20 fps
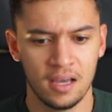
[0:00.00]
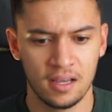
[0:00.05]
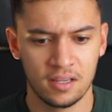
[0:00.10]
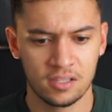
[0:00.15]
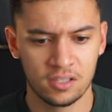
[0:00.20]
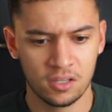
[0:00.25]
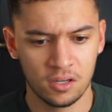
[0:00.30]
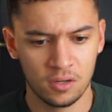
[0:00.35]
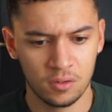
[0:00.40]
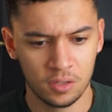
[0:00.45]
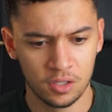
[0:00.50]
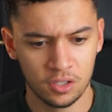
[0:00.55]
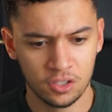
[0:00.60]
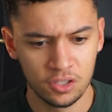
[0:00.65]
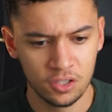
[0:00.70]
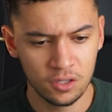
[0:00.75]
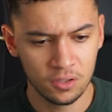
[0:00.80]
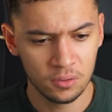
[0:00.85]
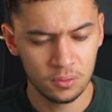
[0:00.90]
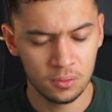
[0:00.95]
So
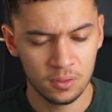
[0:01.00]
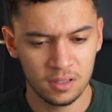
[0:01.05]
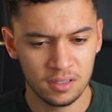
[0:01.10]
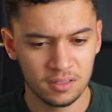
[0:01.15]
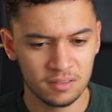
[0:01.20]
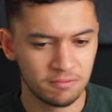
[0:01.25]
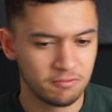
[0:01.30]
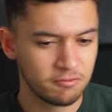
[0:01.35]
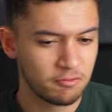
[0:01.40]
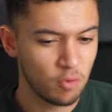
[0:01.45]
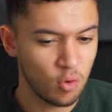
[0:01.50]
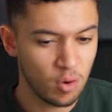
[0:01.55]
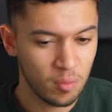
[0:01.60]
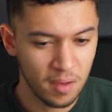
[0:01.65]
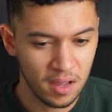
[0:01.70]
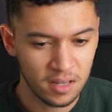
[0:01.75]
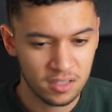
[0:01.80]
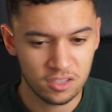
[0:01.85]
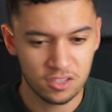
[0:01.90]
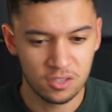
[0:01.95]
new
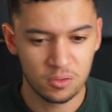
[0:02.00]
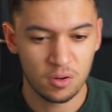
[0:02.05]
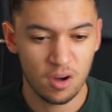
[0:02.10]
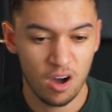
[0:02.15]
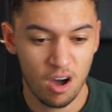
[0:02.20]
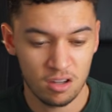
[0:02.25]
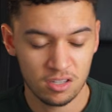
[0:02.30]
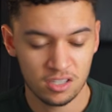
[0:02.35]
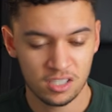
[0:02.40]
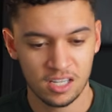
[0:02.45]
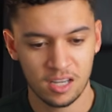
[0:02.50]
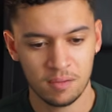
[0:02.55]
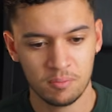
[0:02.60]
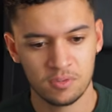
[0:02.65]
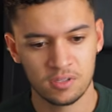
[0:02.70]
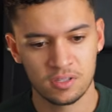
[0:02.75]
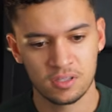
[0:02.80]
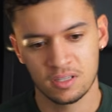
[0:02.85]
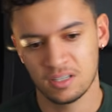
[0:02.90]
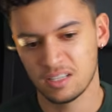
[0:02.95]
formats, new
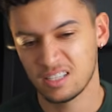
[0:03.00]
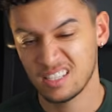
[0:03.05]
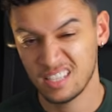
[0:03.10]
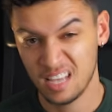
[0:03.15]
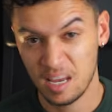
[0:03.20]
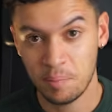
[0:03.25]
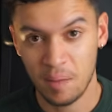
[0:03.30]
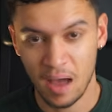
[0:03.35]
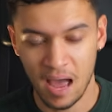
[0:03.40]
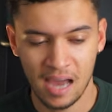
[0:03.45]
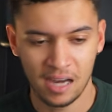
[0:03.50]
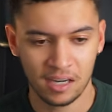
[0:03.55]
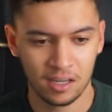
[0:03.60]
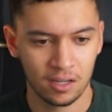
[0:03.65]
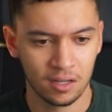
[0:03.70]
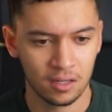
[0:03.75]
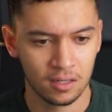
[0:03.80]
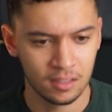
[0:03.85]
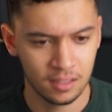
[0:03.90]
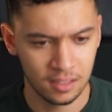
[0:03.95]
concepts, same
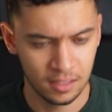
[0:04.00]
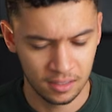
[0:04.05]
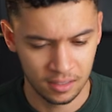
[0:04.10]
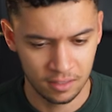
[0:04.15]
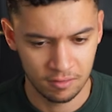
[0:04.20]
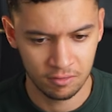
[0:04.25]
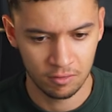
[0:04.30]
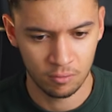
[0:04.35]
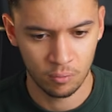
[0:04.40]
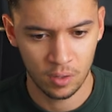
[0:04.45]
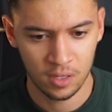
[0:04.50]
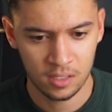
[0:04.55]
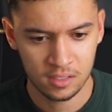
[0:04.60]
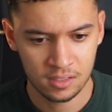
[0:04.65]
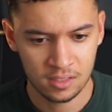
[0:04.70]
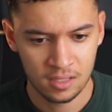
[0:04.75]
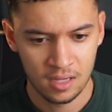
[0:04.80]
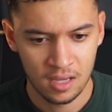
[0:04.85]
angle in different ways.